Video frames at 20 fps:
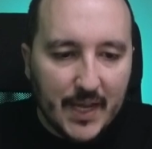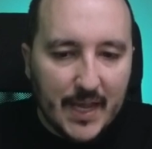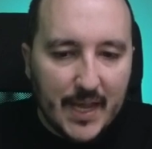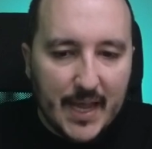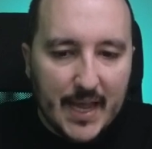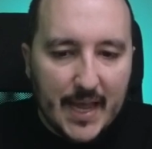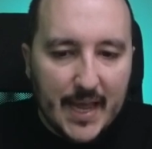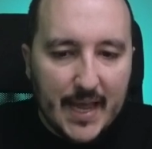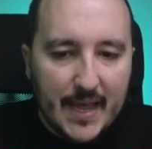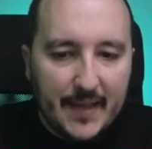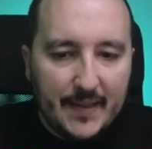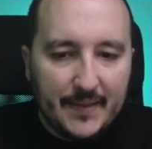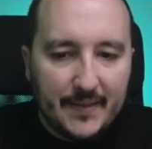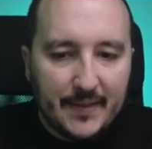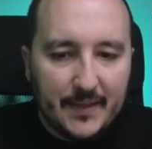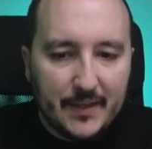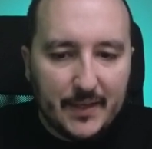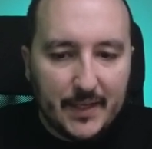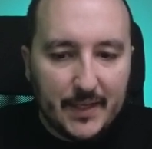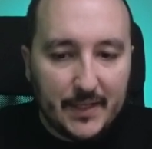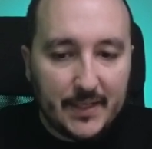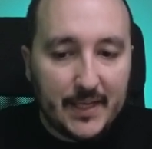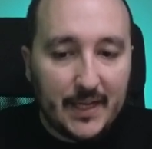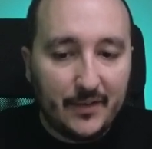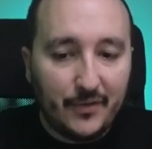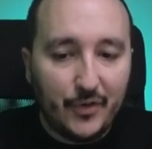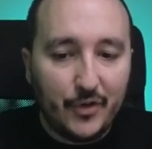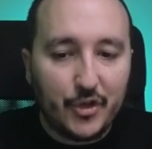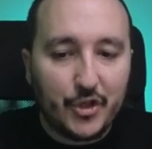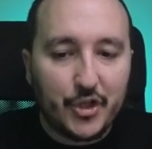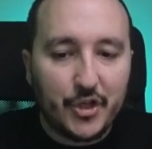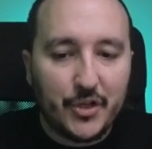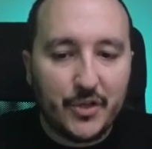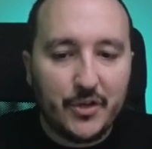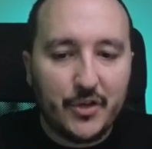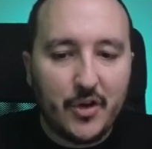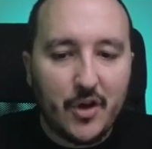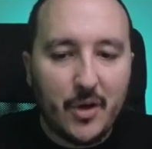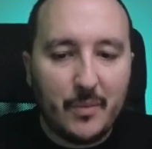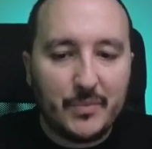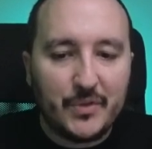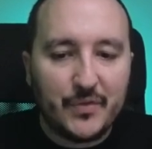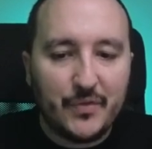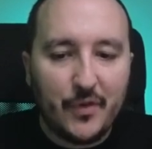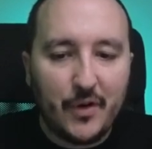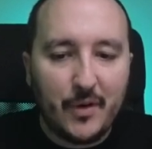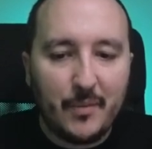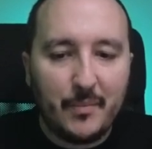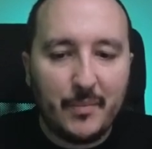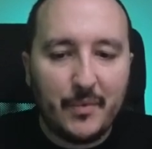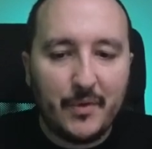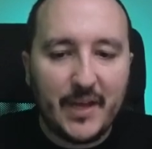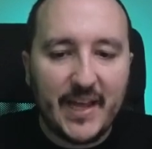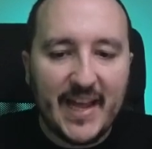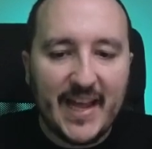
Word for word: And that function comes from